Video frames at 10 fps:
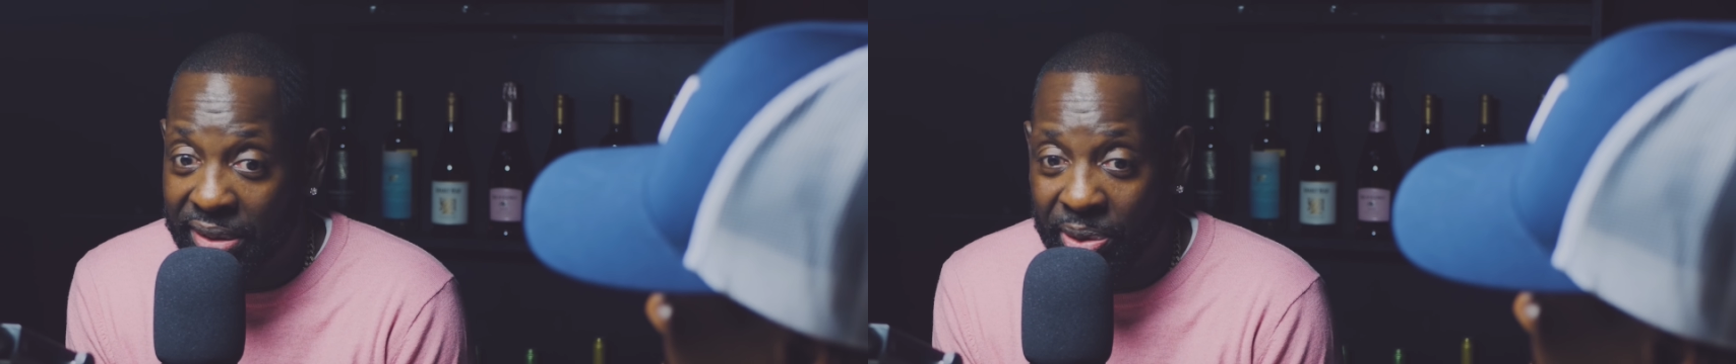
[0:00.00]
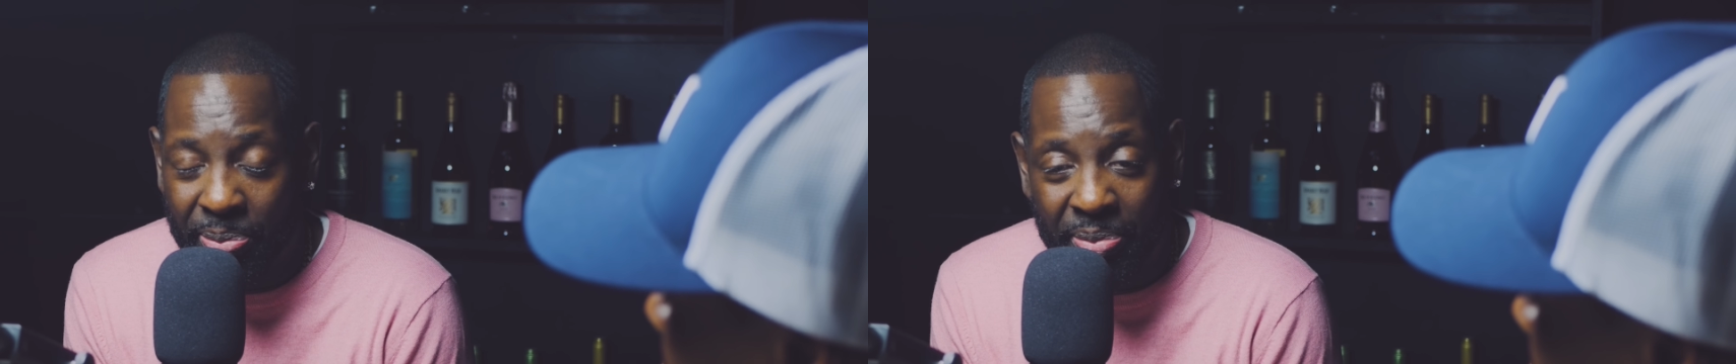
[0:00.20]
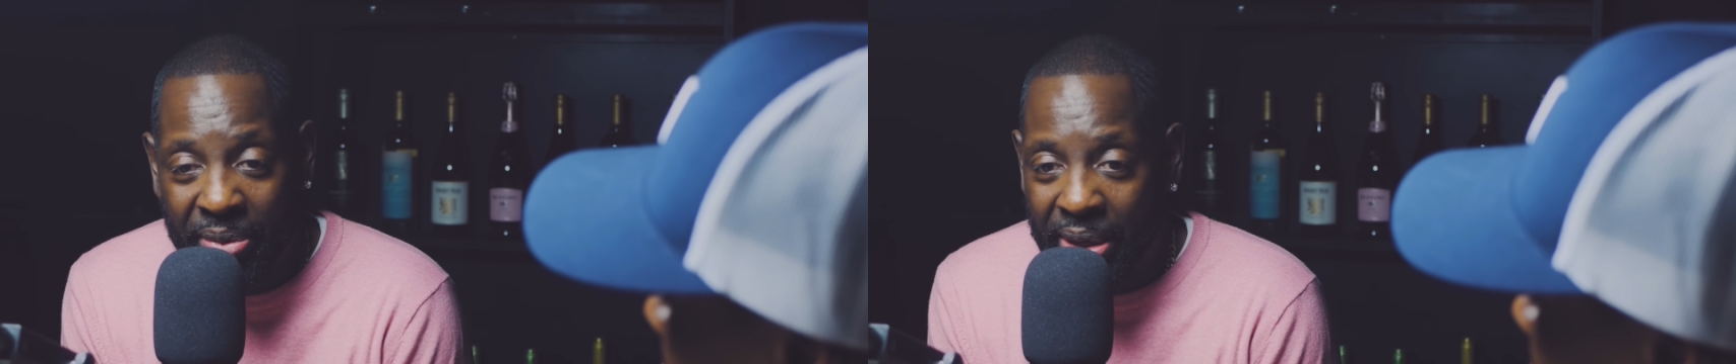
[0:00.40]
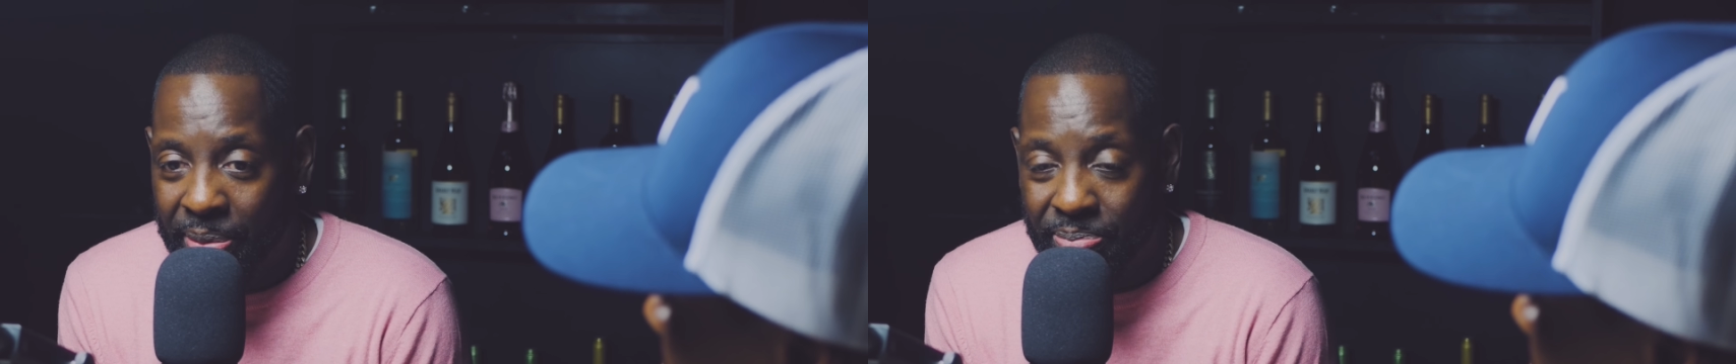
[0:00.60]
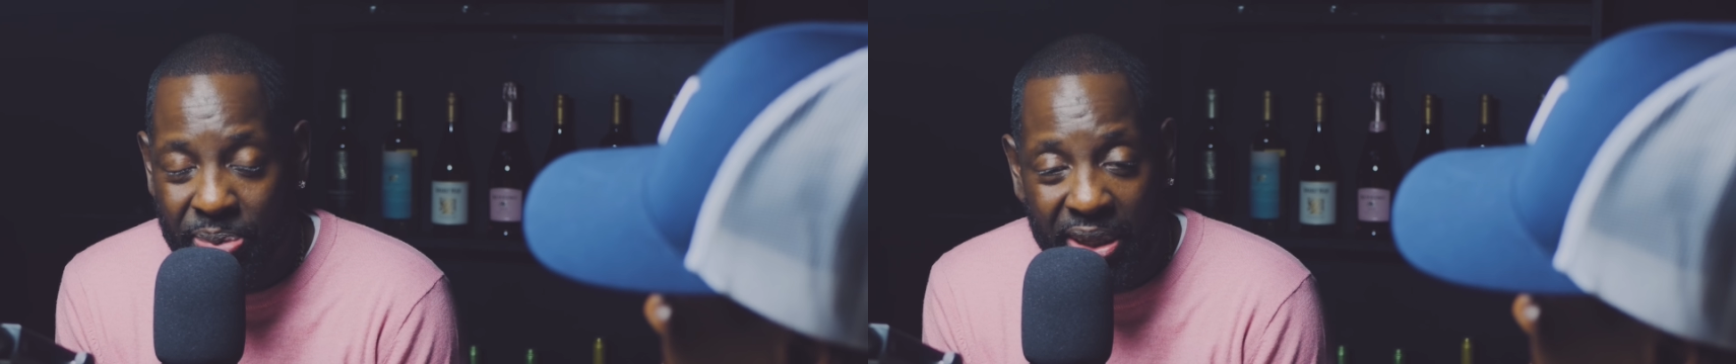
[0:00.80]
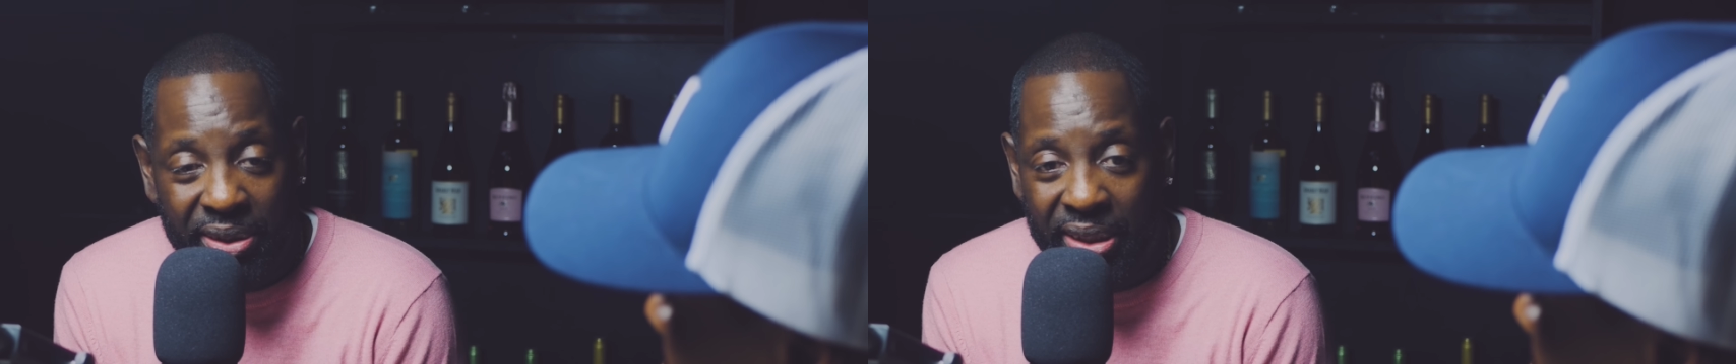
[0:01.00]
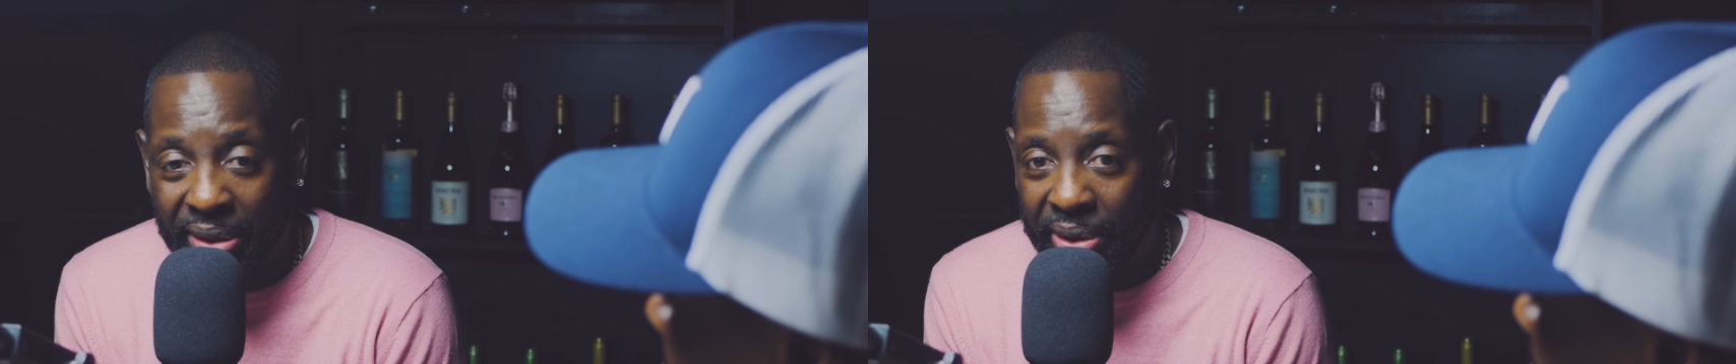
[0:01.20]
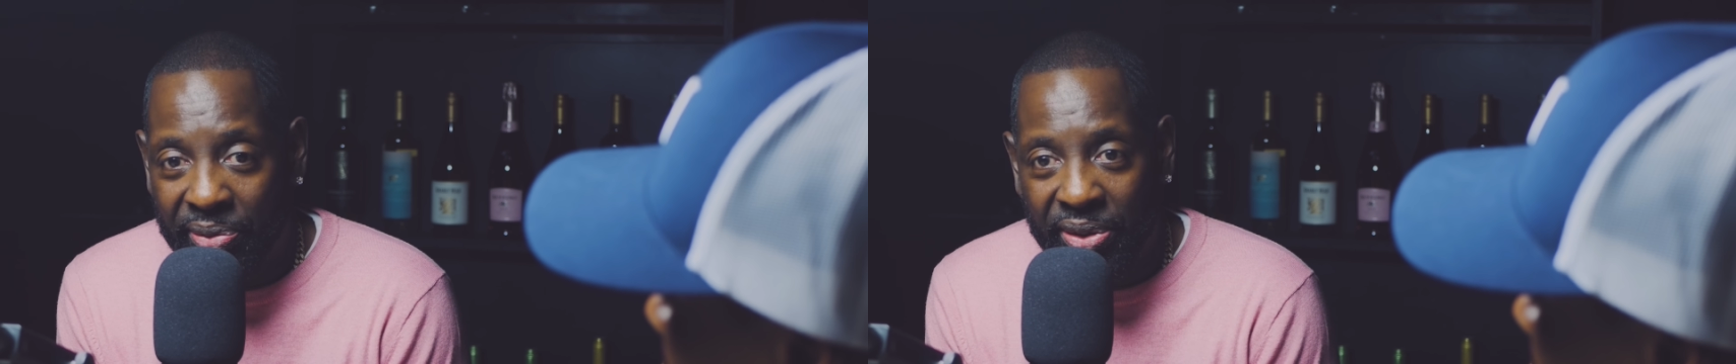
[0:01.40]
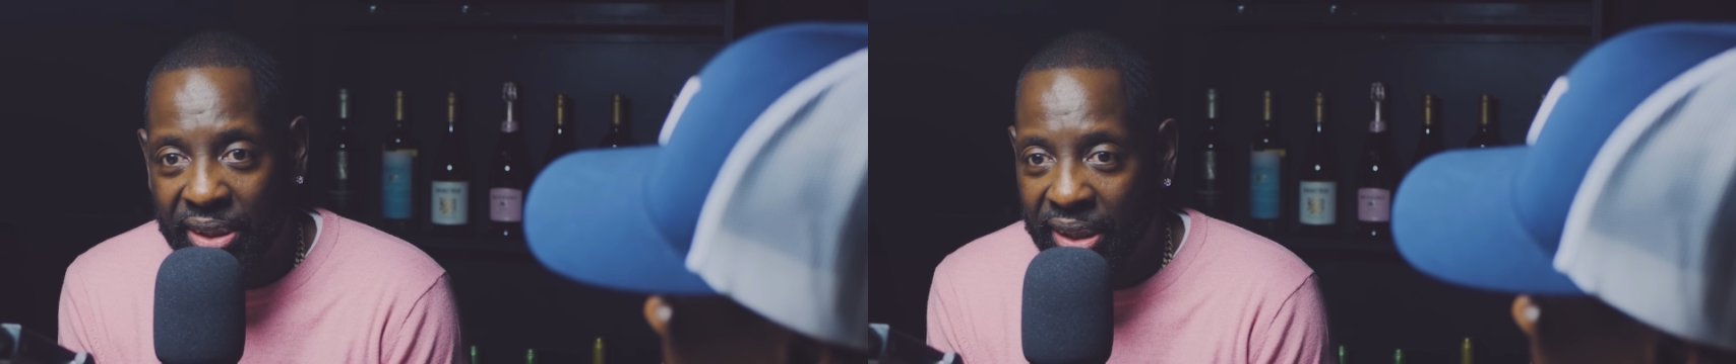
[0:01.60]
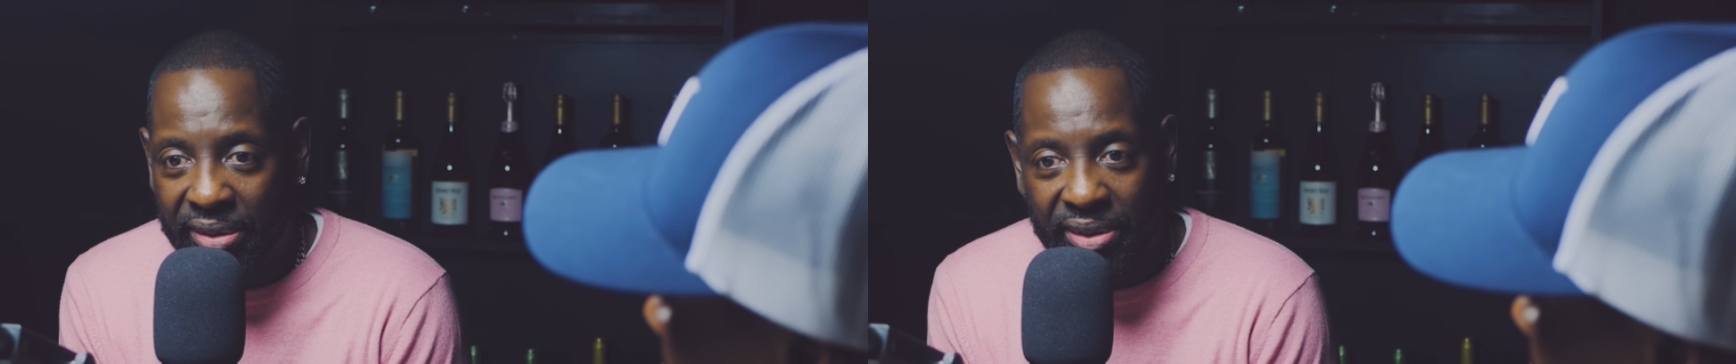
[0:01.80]
That's the best I've ever
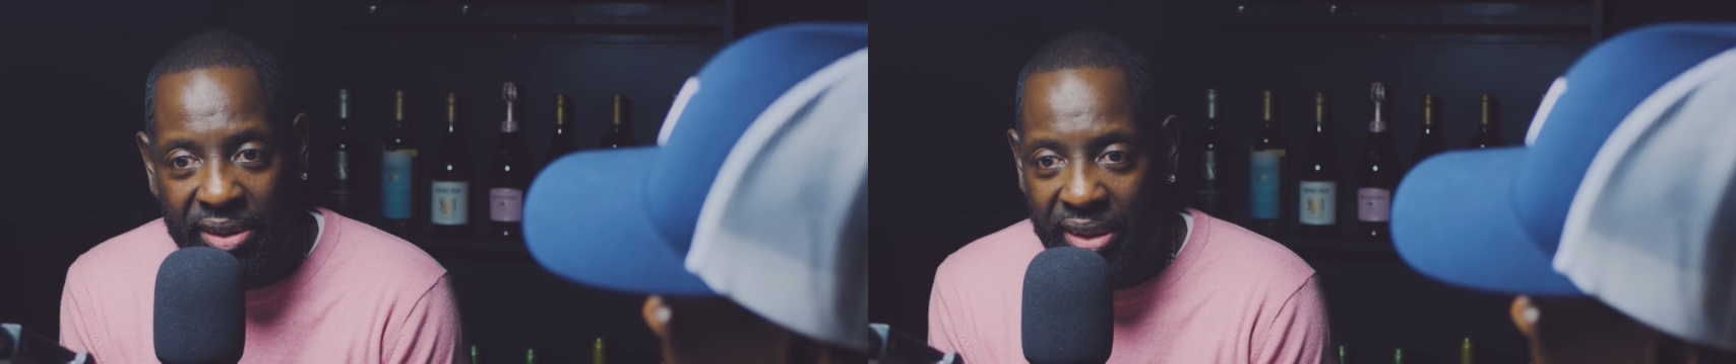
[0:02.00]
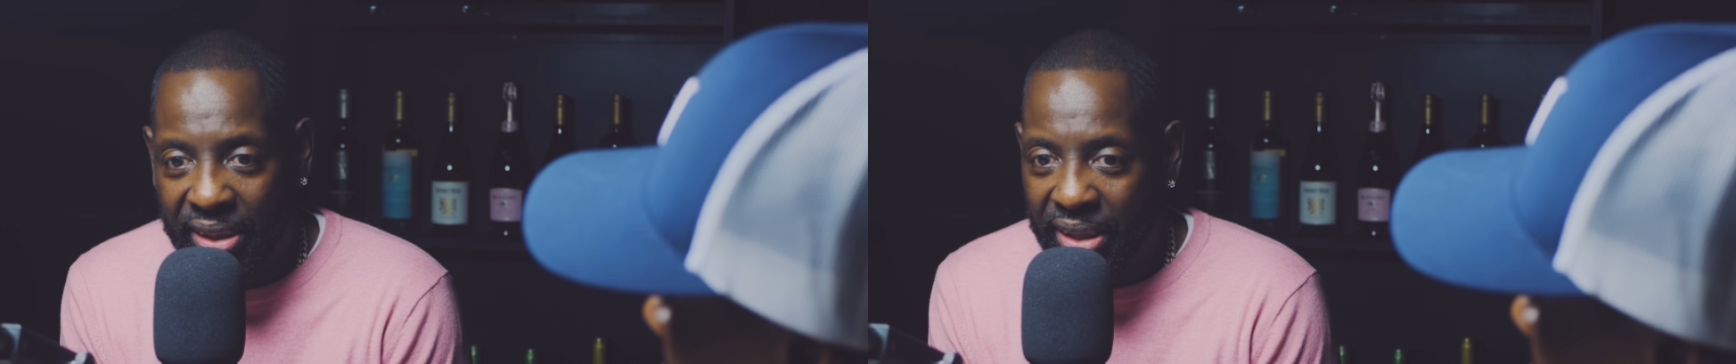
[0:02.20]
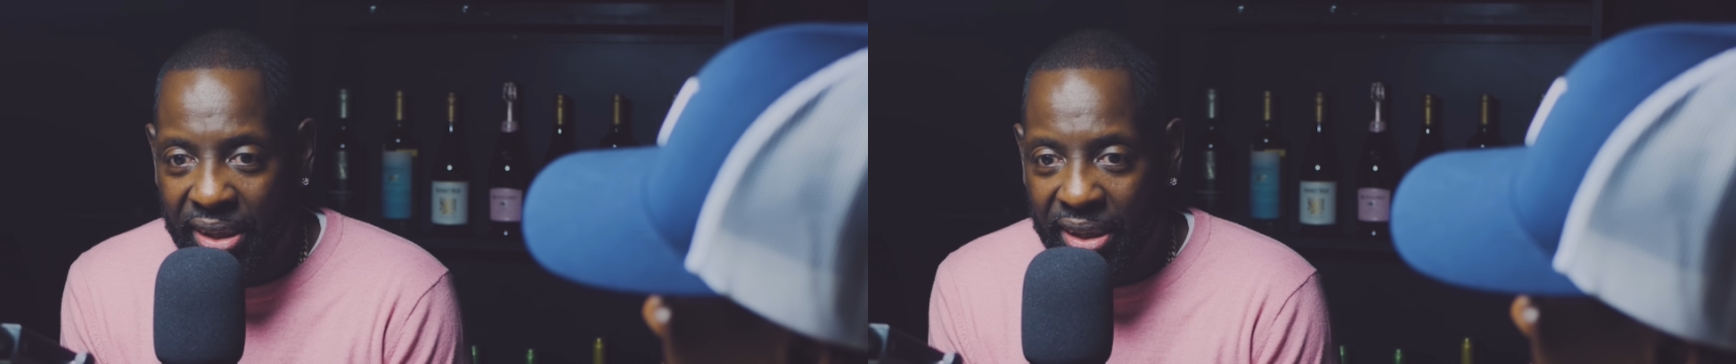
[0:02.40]
tasted.